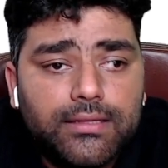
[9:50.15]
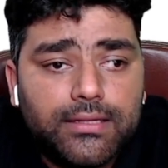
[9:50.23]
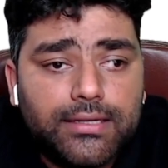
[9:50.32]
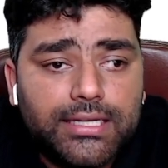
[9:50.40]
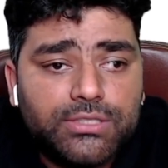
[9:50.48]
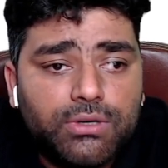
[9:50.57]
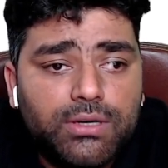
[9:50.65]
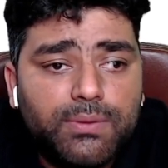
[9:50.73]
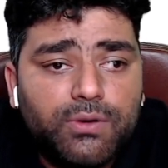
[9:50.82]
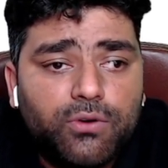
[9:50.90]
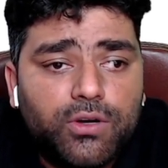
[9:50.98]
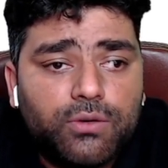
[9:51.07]
The next one will
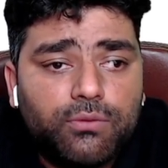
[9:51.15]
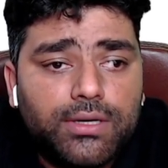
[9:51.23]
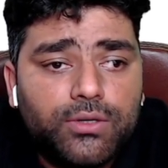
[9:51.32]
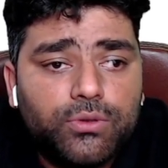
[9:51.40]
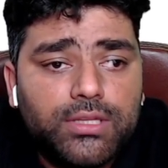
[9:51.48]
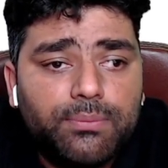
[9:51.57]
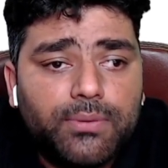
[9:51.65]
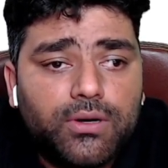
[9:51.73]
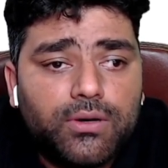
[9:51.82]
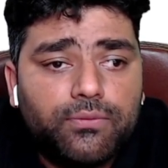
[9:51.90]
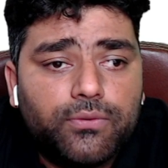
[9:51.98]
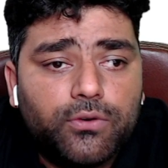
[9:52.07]
be what? 1 to the
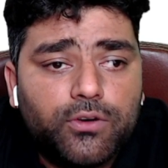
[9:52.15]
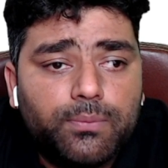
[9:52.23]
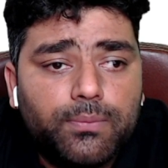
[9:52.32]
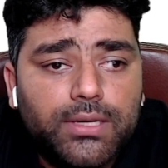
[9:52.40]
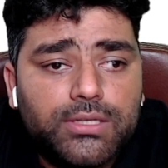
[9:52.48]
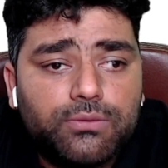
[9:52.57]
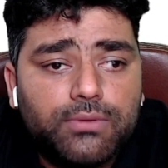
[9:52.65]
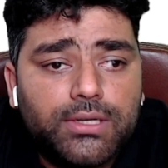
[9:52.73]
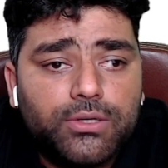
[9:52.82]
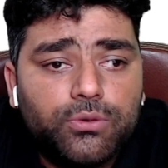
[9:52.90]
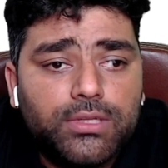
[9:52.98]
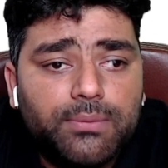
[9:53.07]
power 4 plus
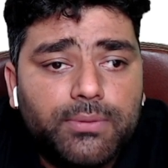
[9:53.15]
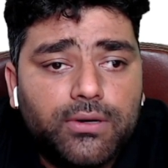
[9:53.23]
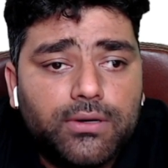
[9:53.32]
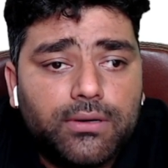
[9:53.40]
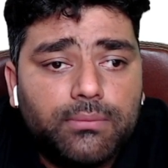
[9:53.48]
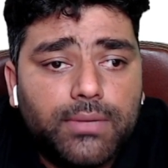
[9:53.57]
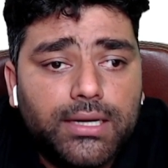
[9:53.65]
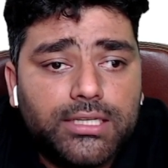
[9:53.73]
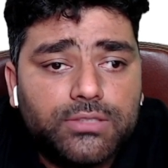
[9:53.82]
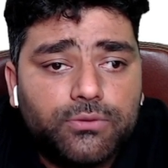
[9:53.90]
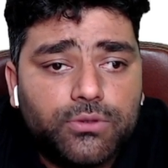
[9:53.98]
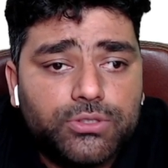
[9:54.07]
1 to the power
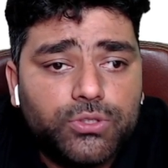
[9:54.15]
minus 4.